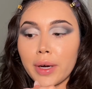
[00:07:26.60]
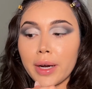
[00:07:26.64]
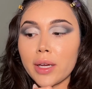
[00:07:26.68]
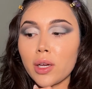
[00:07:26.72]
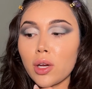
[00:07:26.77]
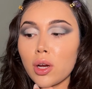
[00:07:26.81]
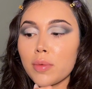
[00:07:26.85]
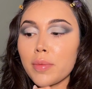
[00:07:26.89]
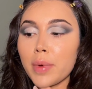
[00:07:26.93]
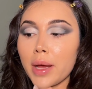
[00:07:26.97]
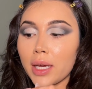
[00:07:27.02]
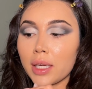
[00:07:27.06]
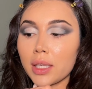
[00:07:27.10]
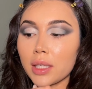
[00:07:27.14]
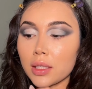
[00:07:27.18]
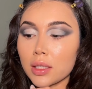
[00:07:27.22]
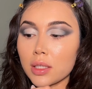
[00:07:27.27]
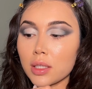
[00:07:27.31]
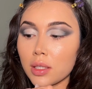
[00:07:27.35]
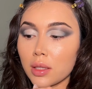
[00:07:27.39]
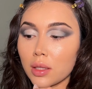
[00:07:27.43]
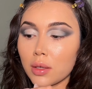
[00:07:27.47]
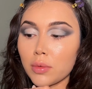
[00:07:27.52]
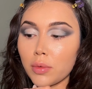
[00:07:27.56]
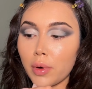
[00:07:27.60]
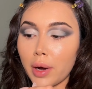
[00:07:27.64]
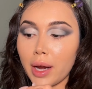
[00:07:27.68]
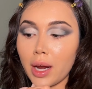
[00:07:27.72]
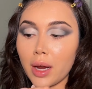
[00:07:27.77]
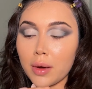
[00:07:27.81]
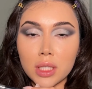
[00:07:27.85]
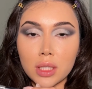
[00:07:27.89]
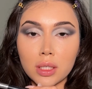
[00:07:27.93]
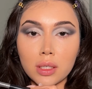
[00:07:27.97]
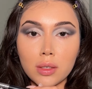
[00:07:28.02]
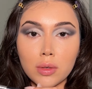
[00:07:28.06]
I go back into the white, I'm
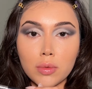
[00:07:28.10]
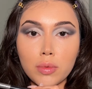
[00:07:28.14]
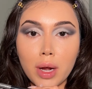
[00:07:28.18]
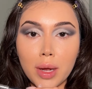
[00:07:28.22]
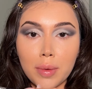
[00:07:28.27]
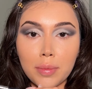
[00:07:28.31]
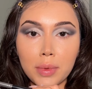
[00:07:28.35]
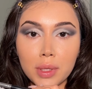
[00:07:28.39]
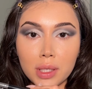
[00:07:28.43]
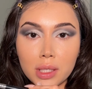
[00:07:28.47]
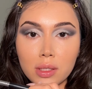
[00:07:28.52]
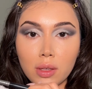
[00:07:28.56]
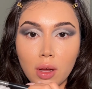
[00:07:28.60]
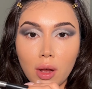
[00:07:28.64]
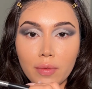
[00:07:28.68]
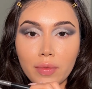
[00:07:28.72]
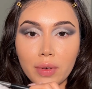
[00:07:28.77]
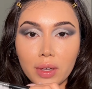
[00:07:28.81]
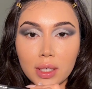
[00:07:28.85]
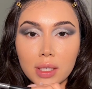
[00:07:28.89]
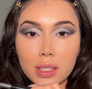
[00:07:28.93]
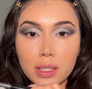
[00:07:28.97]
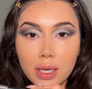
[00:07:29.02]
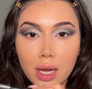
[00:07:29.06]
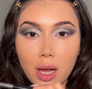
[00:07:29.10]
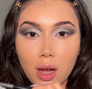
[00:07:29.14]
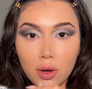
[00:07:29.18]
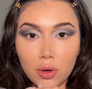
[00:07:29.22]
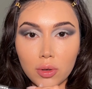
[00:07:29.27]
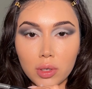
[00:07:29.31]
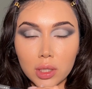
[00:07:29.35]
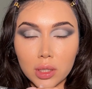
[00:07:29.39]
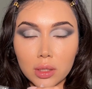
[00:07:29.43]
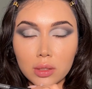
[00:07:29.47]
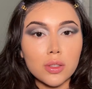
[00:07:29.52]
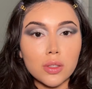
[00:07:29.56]
just going to wipe this off on a
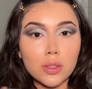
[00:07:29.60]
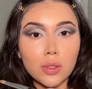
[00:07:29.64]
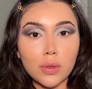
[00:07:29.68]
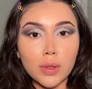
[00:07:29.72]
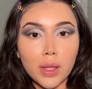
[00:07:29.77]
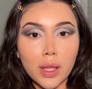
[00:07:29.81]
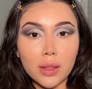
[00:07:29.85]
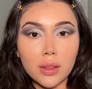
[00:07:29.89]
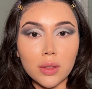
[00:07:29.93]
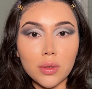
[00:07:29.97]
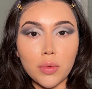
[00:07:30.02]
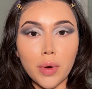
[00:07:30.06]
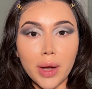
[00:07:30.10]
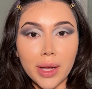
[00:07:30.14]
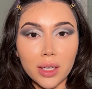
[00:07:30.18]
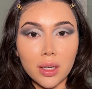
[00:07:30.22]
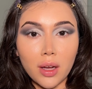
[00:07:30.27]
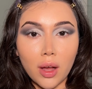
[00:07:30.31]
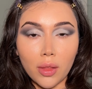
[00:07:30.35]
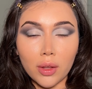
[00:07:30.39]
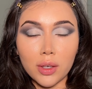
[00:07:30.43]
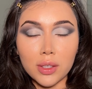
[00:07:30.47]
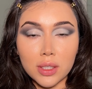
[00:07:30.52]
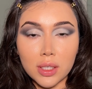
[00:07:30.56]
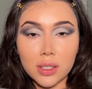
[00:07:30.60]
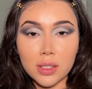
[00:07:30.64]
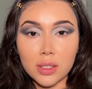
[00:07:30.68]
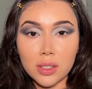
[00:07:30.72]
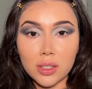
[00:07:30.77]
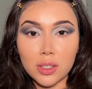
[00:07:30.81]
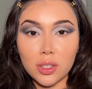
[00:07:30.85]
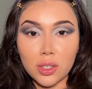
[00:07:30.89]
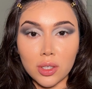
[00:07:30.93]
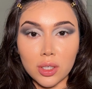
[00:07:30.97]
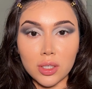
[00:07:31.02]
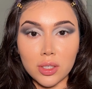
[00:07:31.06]
towel so that the white color doesn't
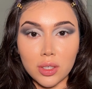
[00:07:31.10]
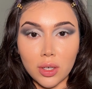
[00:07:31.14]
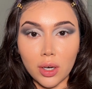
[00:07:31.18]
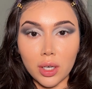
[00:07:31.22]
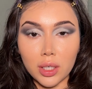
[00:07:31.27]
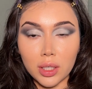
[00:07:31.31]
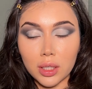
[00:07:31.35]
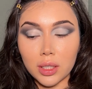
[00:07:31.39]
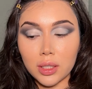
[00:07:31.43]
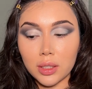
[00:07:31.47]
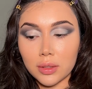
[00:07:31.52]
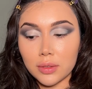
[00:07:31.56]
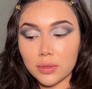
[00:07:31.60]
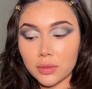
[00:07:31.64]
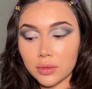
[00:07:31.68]
turn dark.